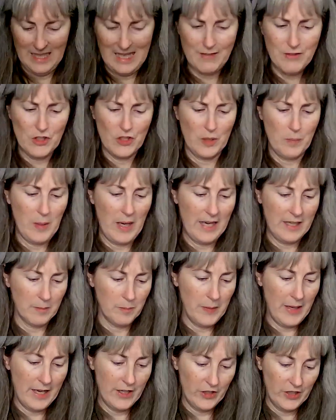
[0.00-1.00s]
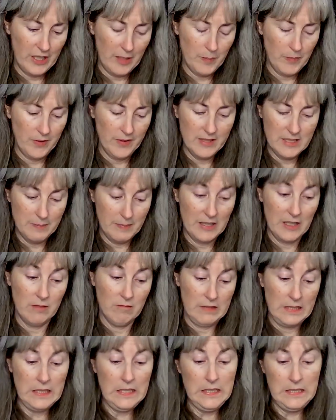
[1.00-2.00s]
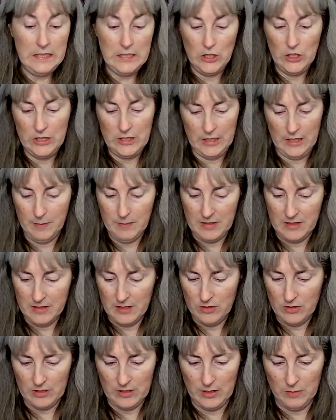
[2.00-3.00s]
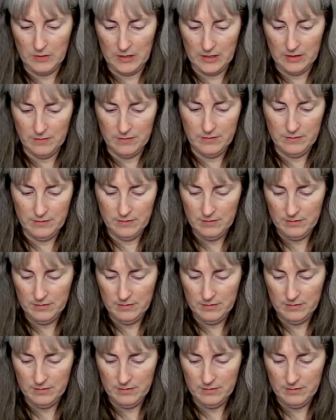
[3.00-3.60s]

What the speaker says: I have to look back in Pattern Keeper. It's been a really long time since I took that one out.